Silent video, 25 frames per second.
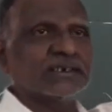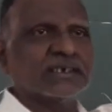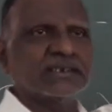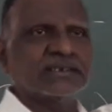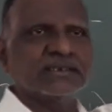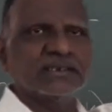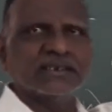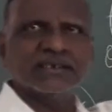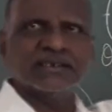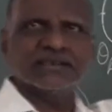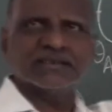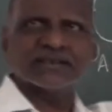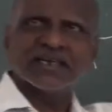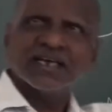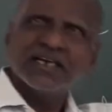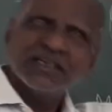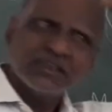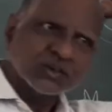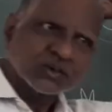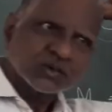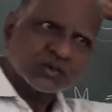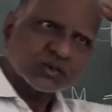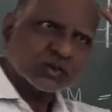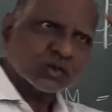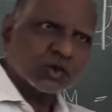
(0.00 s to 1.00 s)
in this
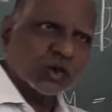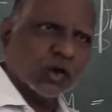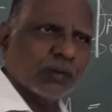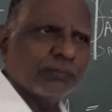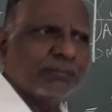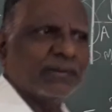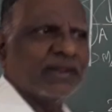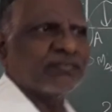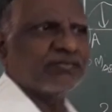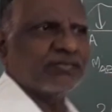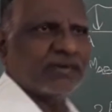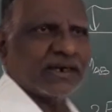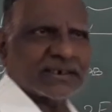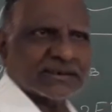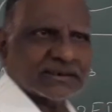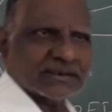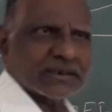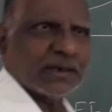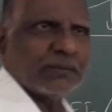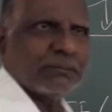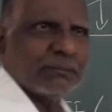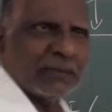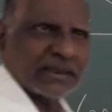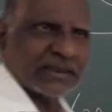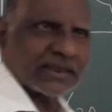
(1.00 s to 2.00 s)
slope
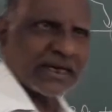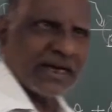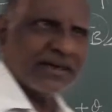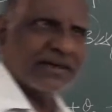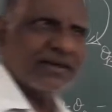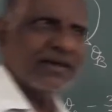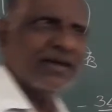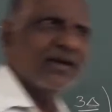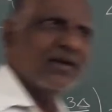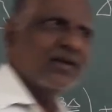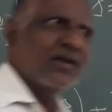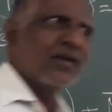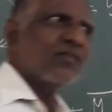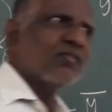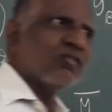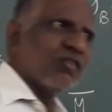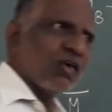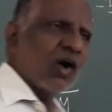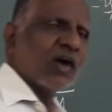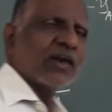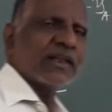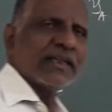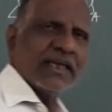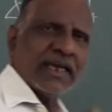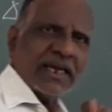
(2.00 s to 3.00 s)
deflection method
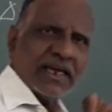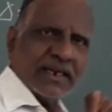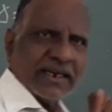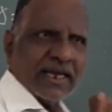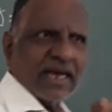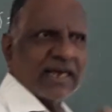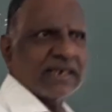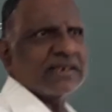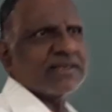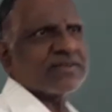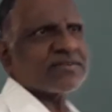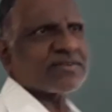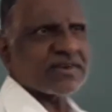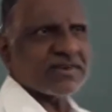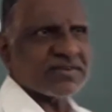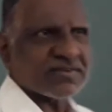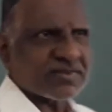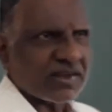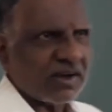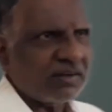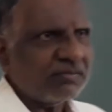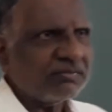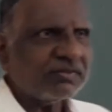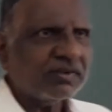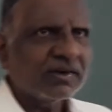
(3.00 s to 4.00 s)
for the analysis
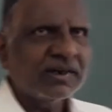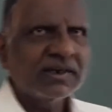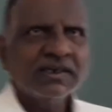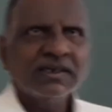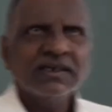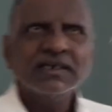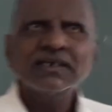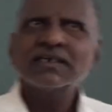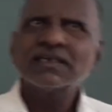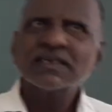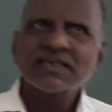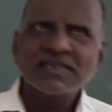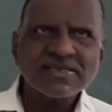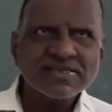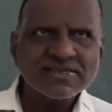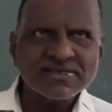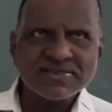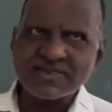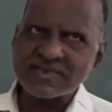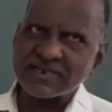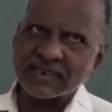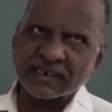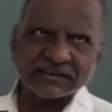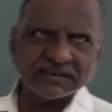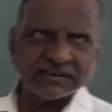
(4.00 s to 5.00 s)
of
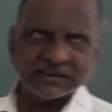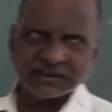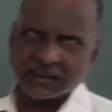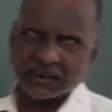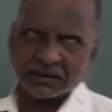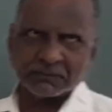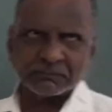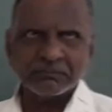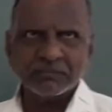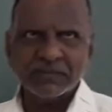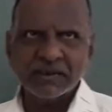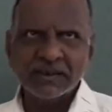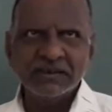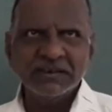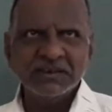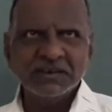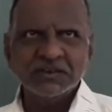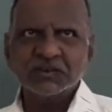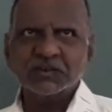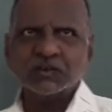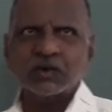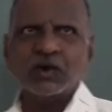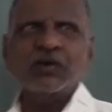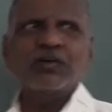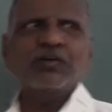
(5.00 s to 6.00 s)
structure.
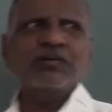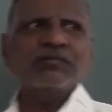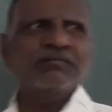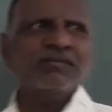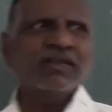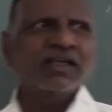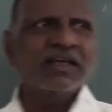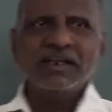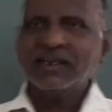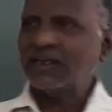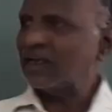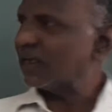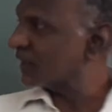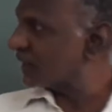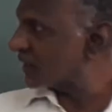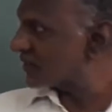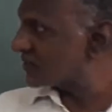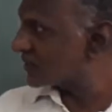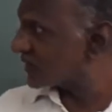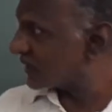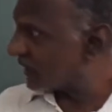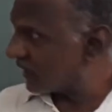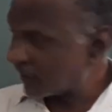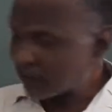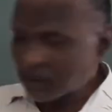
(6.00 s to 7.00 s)
So let
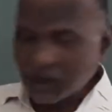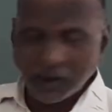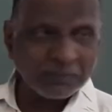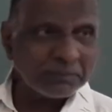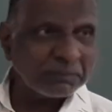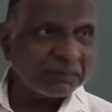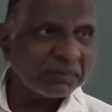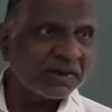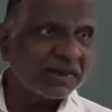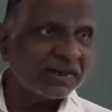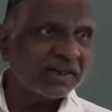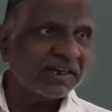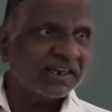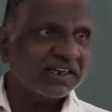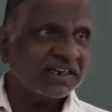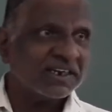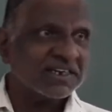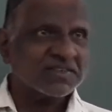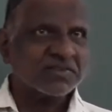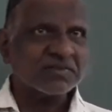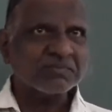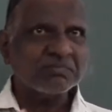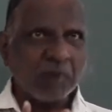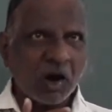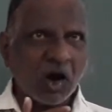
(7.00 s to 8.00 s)
us take up a
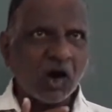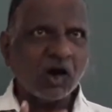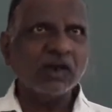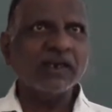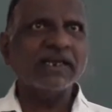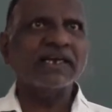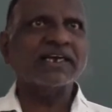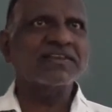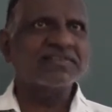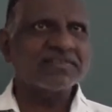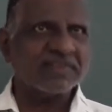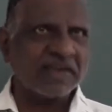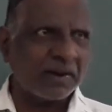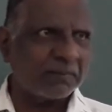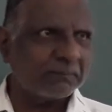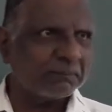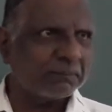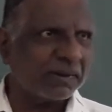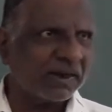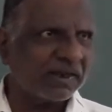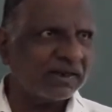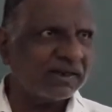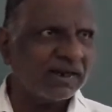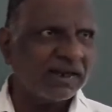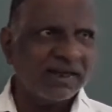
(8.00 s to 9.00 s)
small
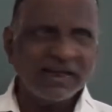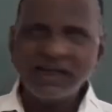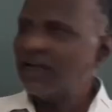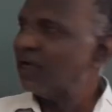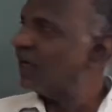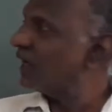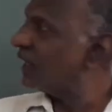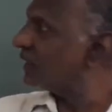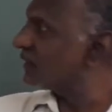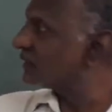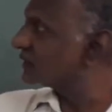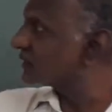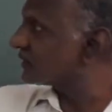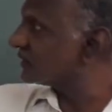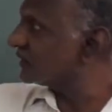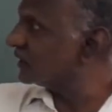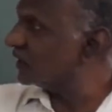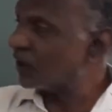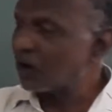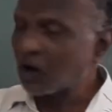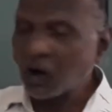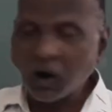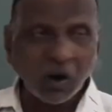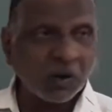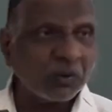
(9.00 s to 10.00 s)
example and
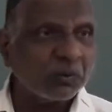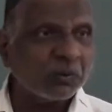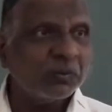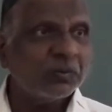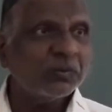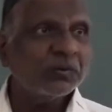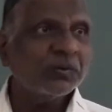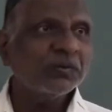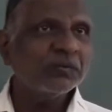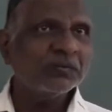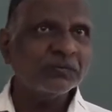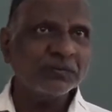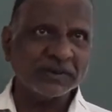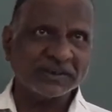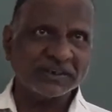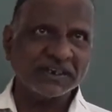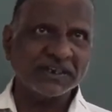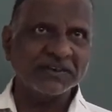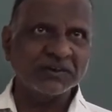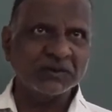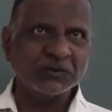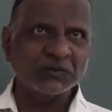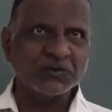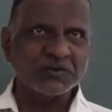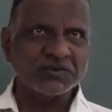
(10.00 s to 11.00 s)
see how we
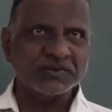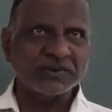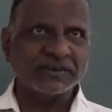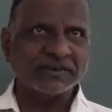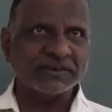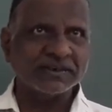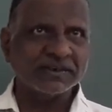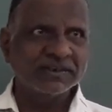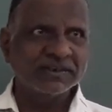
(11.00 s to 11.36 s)
can use it.